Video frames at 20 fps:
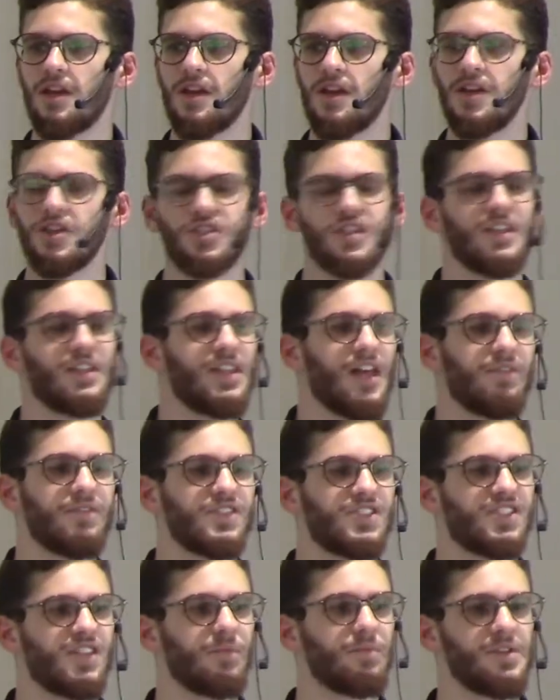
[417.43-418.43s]
his 11
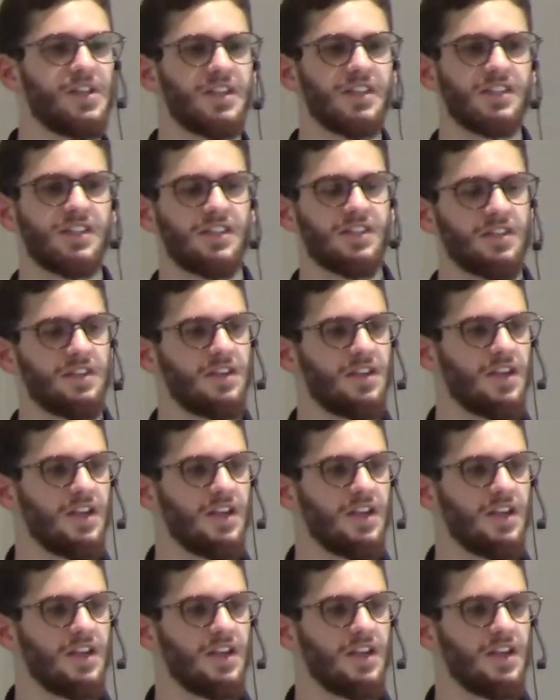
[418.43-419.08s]
siblings,